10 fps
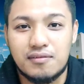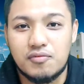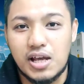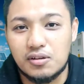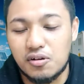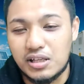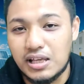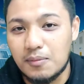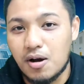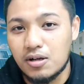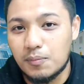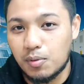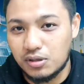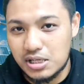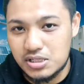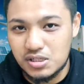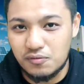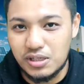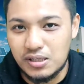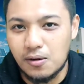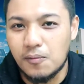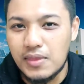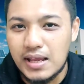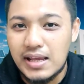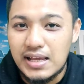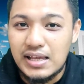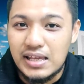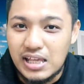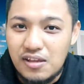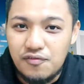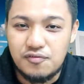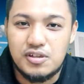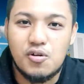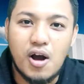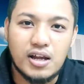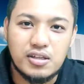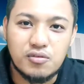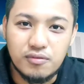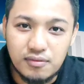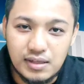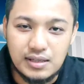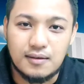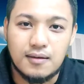we are talking about the potential window. If you are using